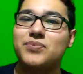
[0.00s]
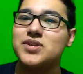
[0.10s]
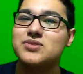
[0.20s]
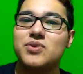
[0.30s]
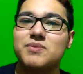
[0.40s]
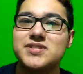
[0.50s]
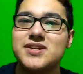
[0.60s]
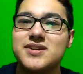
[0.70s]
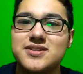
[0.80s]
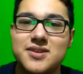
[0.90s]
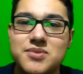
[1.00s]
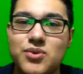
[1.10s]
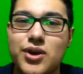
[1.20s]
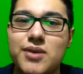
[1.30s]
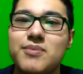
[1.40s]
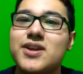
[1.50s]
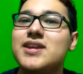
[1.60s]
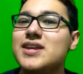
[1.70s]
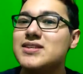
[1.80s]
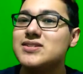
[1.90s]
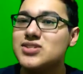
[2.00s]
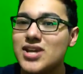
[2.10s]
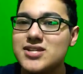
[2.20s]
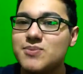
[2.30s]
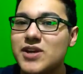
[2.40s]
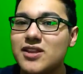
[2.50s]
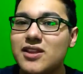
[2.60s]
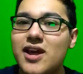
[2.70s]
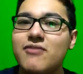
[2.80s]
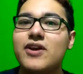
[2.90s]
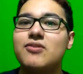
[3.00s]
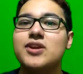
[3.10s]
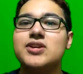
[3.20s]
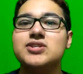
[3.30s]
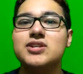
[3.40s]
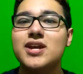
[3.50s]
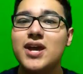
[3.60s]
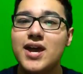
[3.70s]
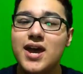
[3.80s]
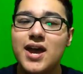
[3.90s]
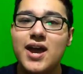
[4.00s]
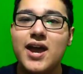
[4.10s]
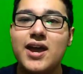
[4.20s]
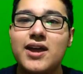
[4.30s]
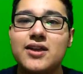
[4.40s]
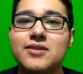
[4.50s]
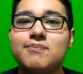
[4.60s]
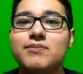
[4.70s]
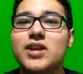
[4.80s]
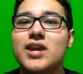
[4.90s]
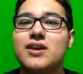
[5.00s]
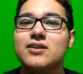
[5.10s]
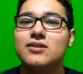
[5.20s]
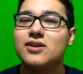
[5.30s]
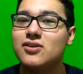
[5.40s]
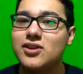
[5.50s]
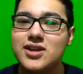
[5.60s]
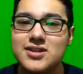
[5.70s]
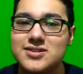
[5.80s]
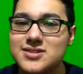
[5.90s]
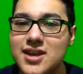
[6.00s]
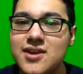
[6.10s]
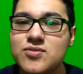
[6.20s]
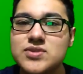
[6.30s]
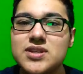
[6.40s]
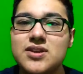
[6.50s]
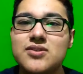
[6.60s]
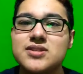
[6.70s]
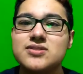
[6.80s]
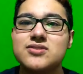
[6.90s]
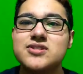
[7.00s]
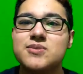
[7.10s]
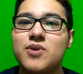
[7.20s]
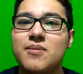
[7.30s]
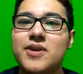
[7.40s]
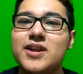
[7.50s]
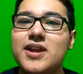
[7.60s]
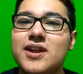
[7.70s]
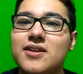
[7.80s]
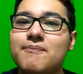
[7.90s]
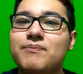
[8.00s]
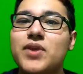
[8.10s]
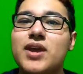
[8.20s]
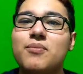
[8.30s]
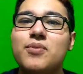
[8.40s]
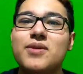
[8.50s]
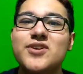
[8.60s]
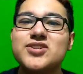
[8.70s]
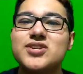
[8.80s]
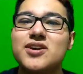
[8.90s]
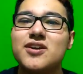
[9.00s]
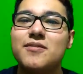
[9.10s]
This is where my tongue stops working, but he gets chased by the Life Foundation, and luckily he escapes. He goes into his apartment, and pretty much